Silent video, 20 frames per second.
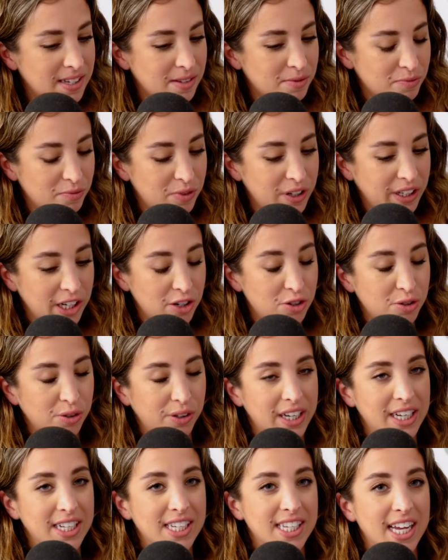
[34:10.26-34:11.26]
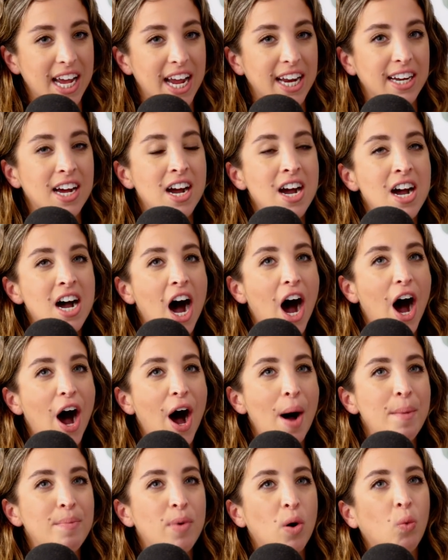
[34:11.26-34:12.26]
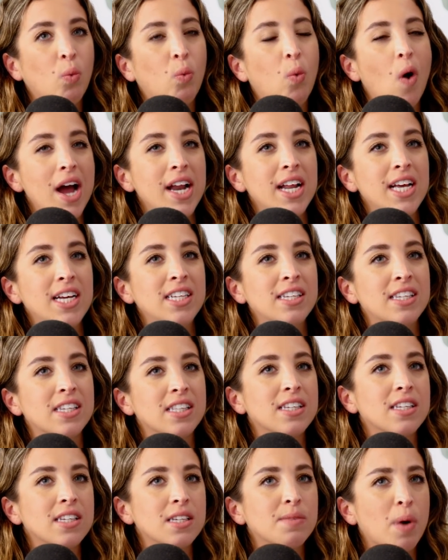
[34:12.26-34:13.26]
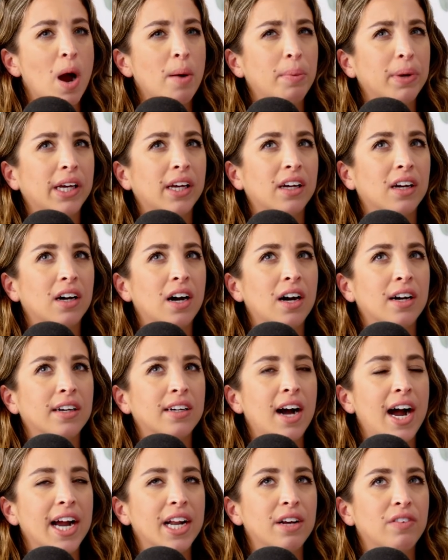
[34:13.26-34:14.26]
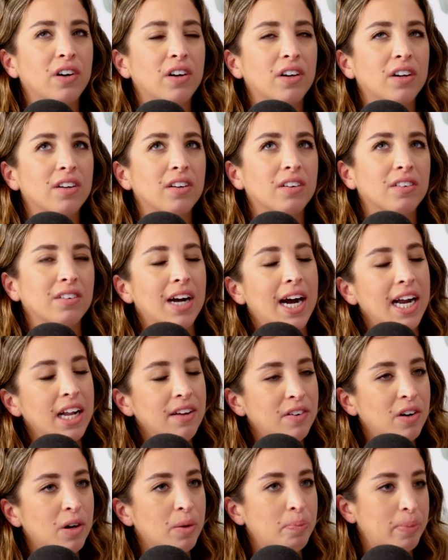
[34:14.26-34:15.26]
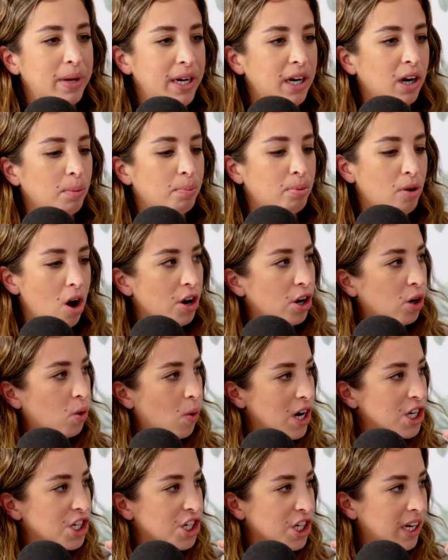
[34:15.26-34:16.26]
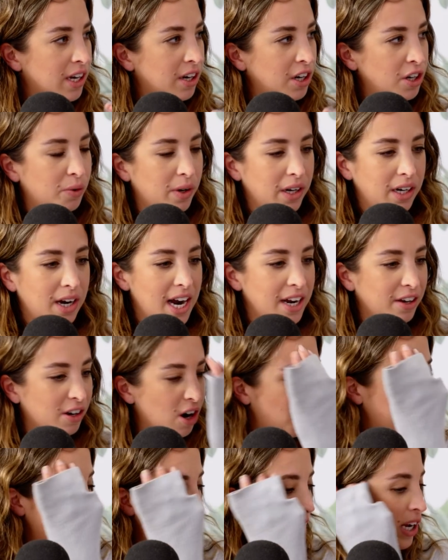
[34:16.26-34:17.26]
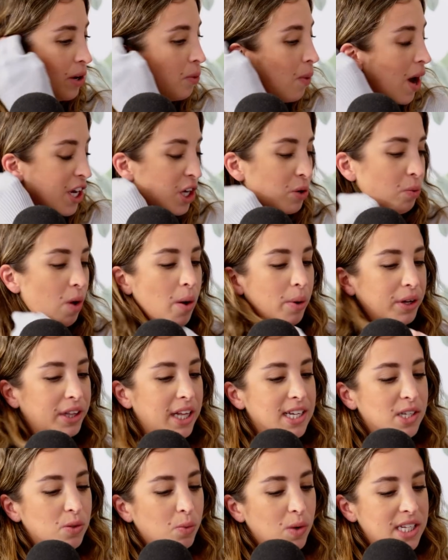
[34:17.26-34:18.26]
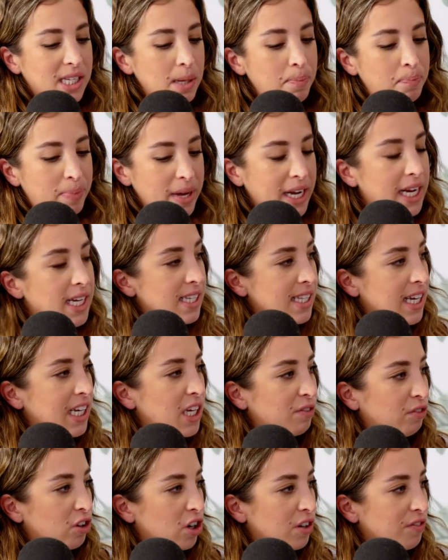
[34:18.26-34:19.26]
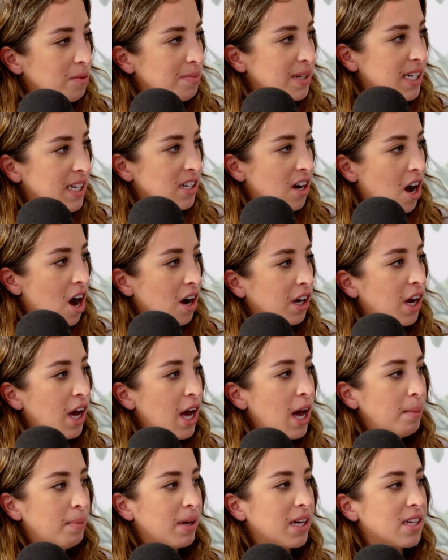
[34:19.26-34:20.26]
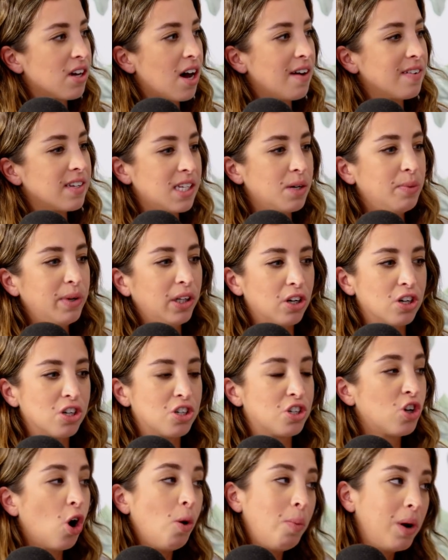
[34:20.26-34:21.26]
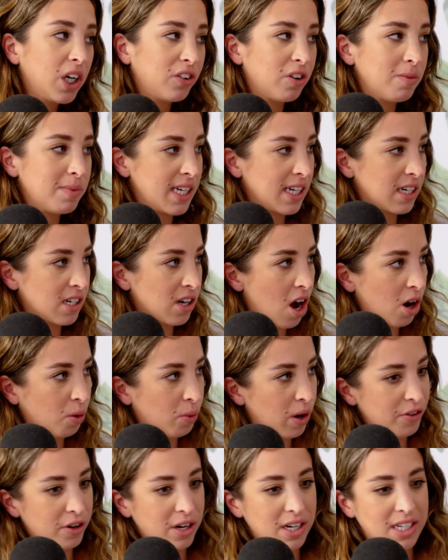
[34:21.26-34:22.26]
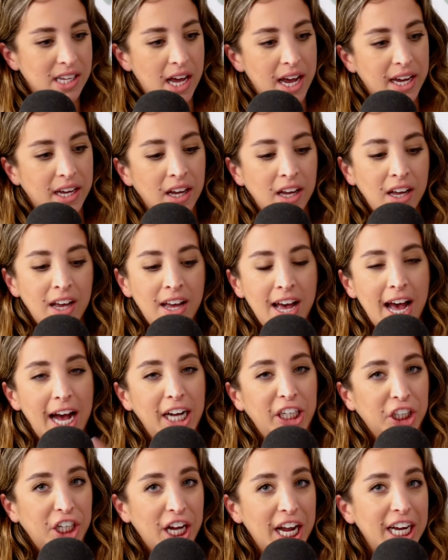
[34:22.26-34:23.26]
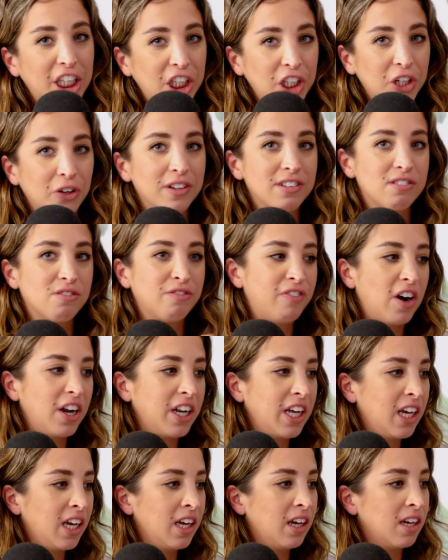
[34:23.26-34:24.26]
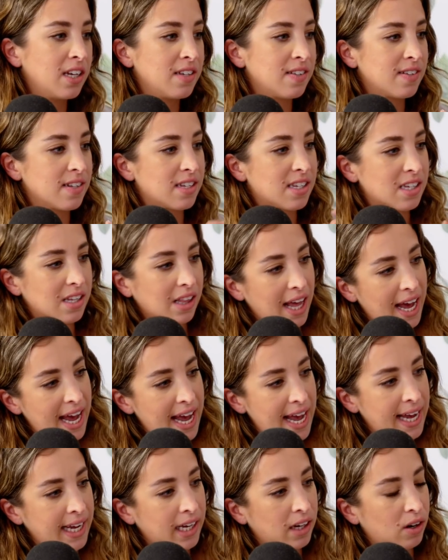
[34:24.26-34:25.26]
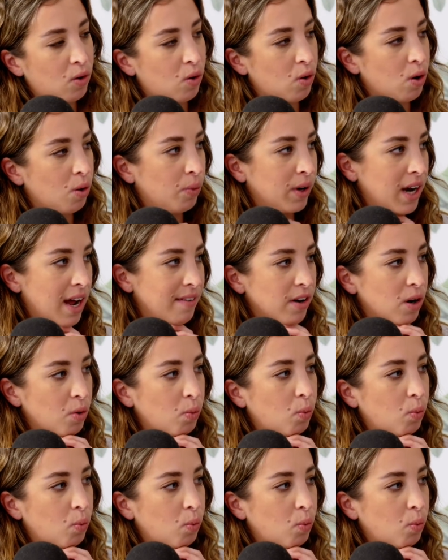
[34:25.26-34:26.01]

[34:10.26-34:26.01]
It's really, truly insane. This is probably a kind of a bigger, broader question, and you can kind of go any way you want with this. What's the biggest thing you've learned from TikTok? Because obviously we learn so much from TikTok, whether it's like educational, it's funny, is it slang, or whatever.